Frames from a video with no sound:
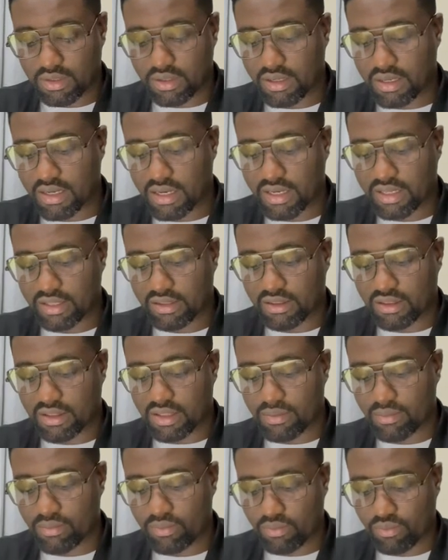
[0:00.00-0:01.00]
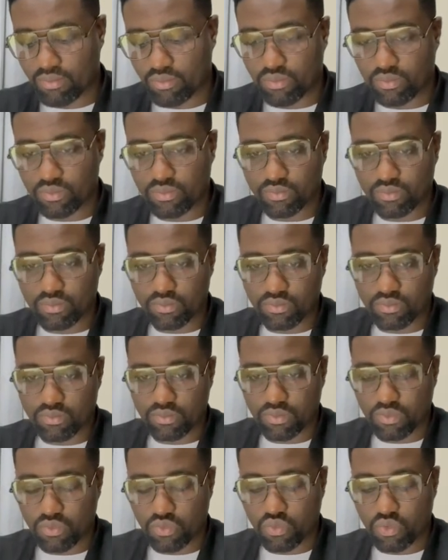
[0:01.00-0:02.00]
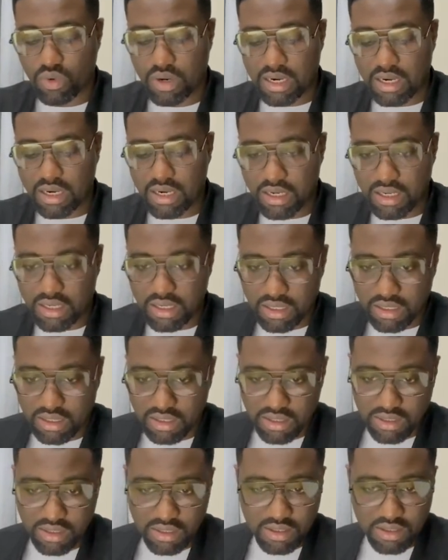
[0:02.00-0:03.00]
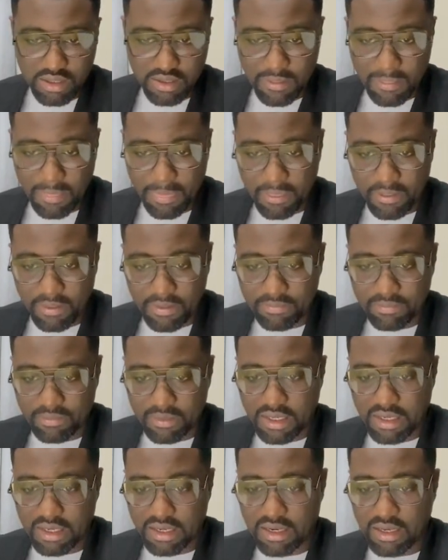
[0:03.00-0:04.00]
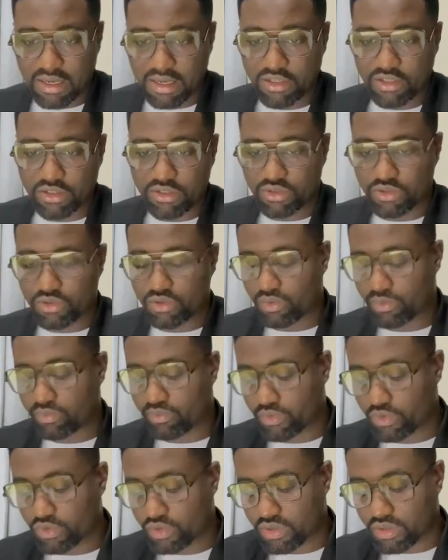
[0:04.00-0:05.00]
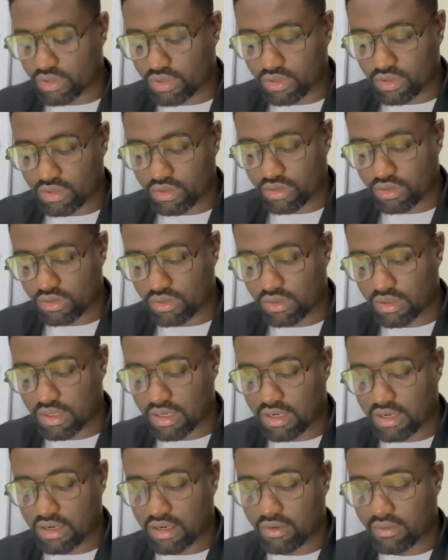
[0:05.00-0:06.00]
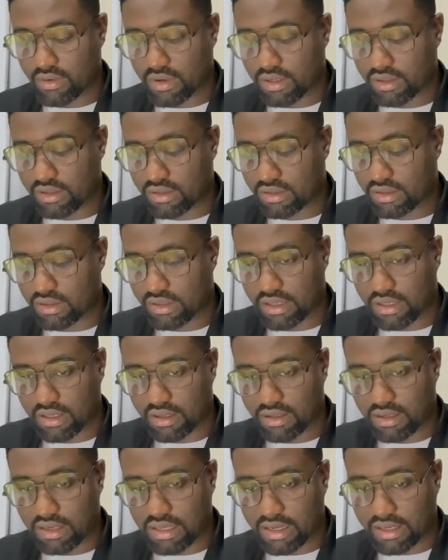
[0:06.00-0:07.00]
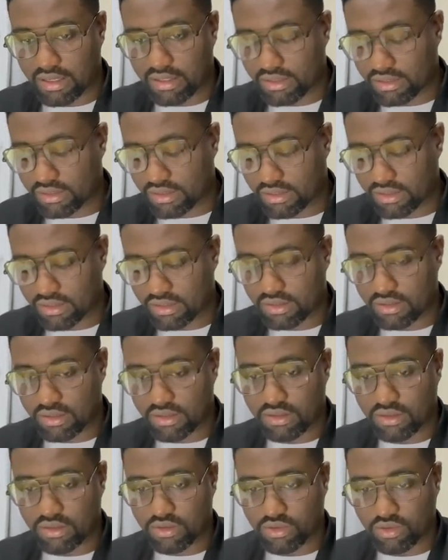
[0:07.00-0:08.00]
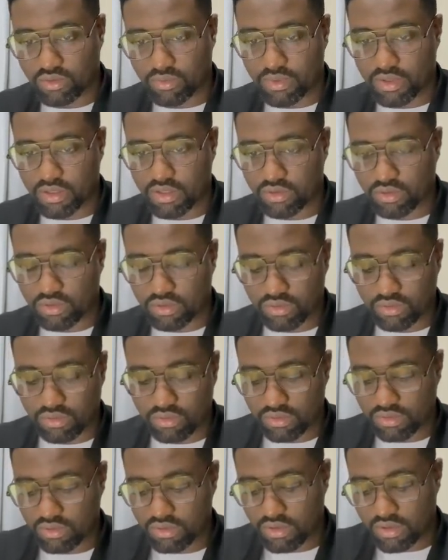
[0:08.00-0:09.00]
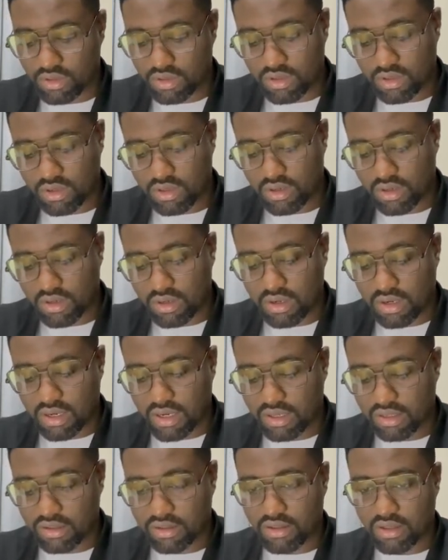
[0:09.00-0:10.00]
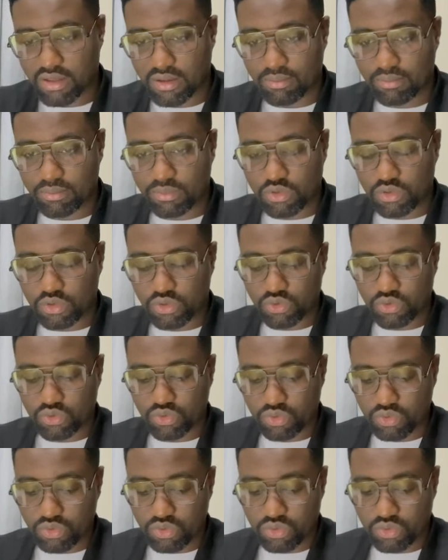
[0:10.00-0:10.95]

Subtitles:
item 1, and then you put another one, LI, open it to item 2,